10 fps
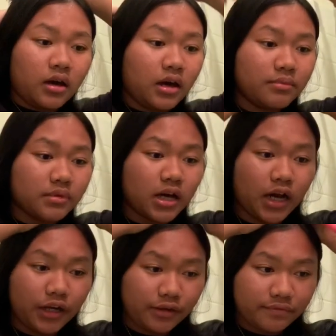I'm
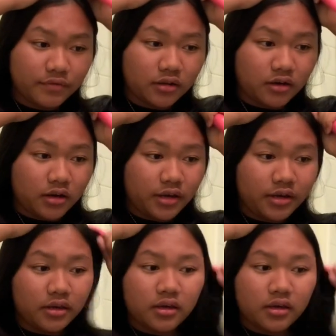kind of not.